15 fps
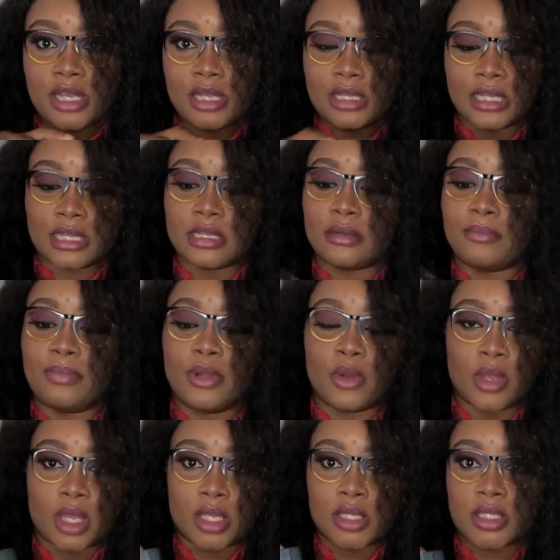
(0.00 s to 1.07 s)
then
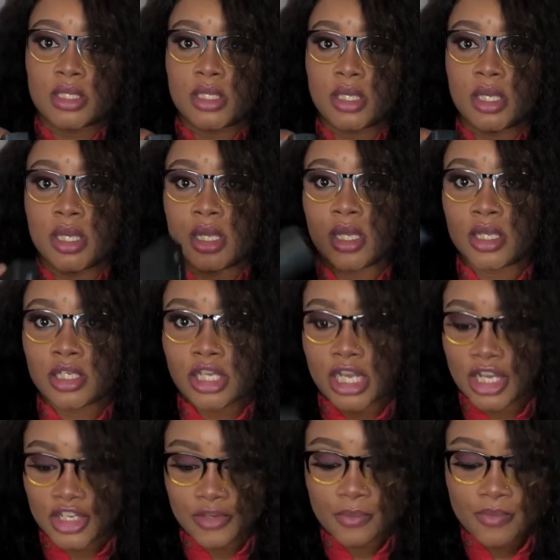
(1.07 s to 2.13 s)
unplug it,
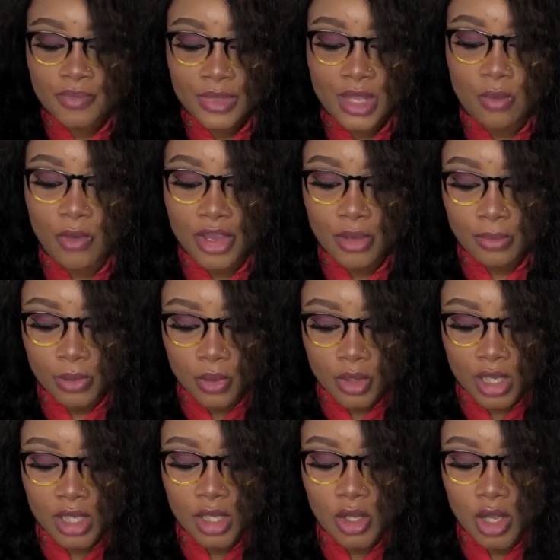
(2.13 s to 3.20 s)
charge. Then when you plug
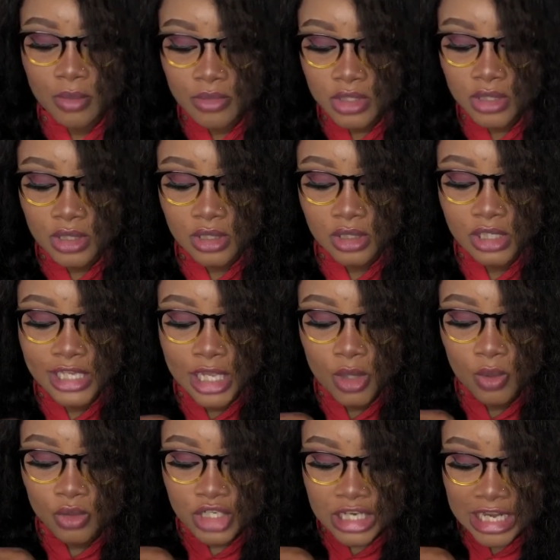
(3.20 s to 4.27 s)
in, it comes in
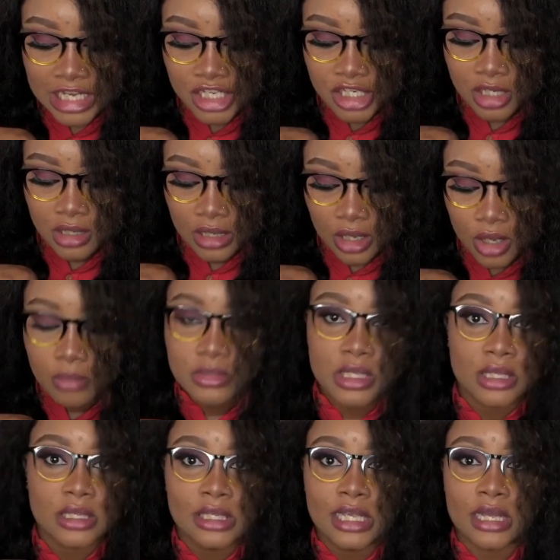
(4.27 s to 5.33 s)
yellow, charge. It comes
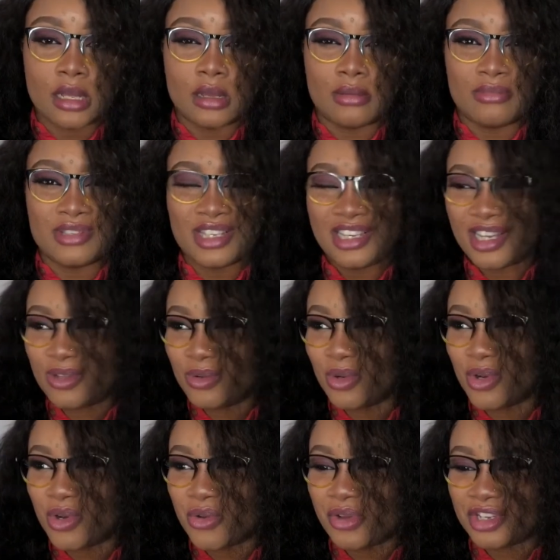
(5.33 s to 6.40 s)
in is it yellow
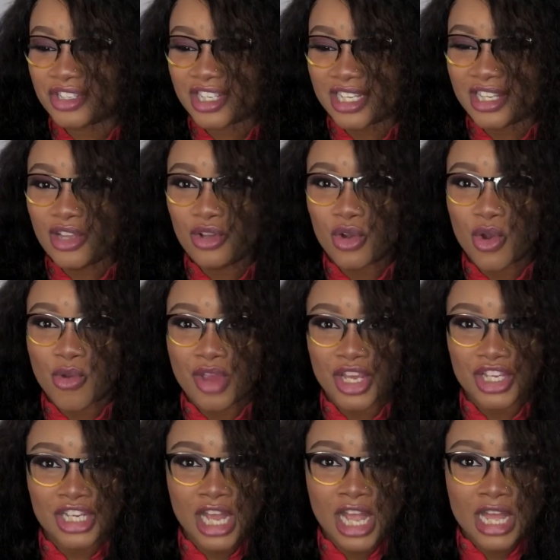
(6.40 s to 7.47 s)
or orange? I think
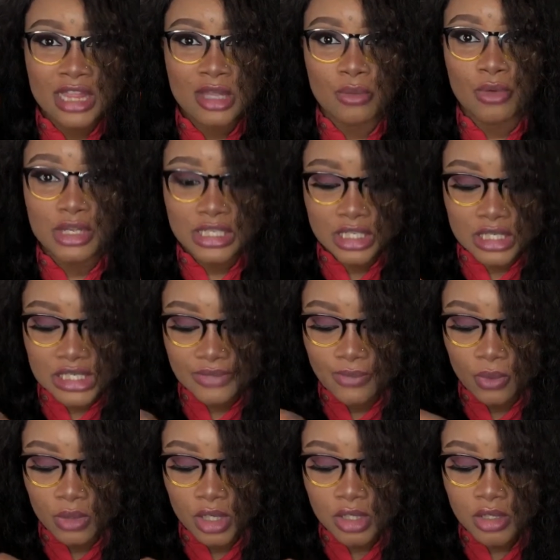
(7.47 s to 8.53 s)
orange. Then once it's
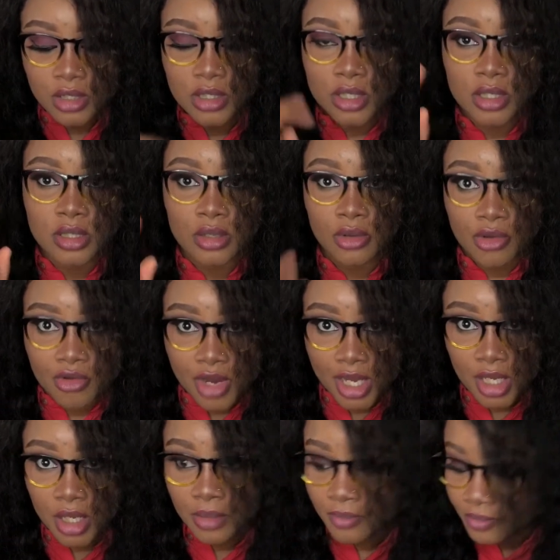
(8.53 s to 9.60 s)
full, it turns on green.
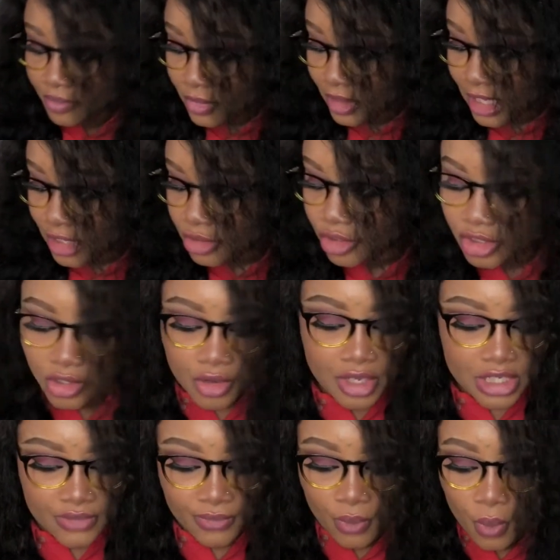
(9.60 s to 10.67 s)
That's to tell you
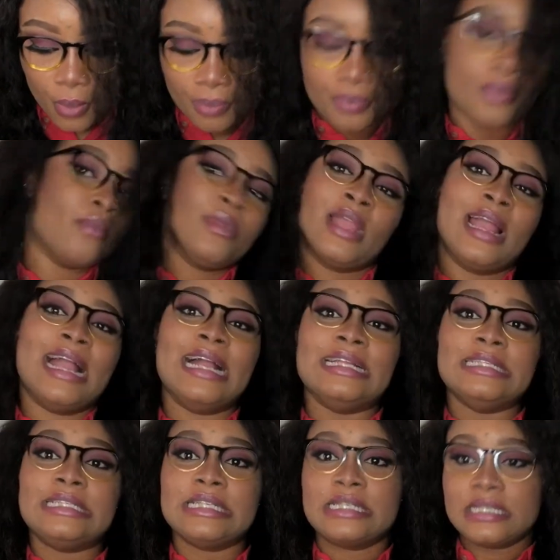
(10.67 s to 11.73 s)
it's full.
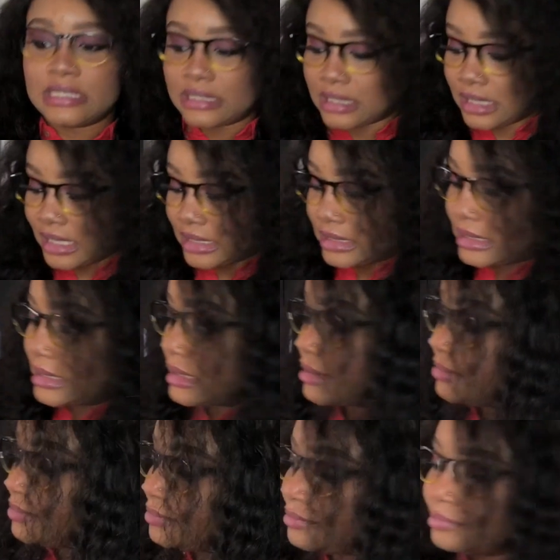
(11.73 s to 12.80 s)
And this is the lens.
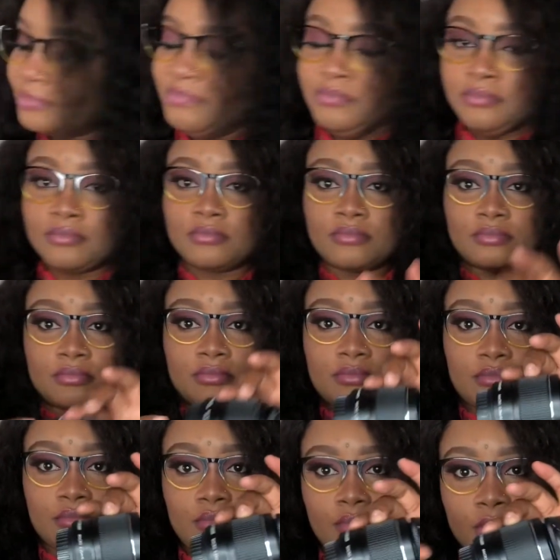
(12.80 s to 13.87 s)

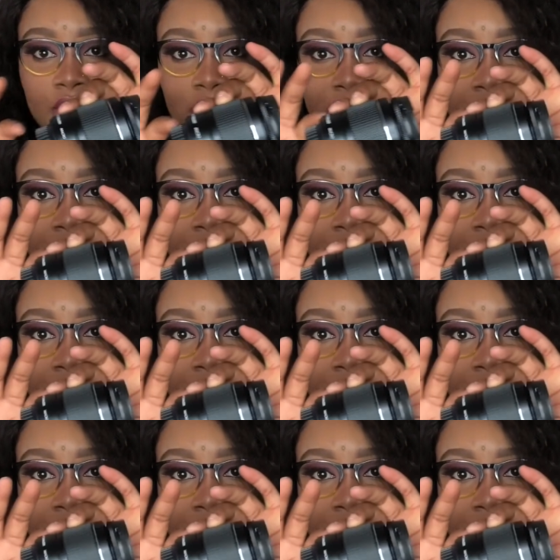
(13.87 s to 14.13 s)
This is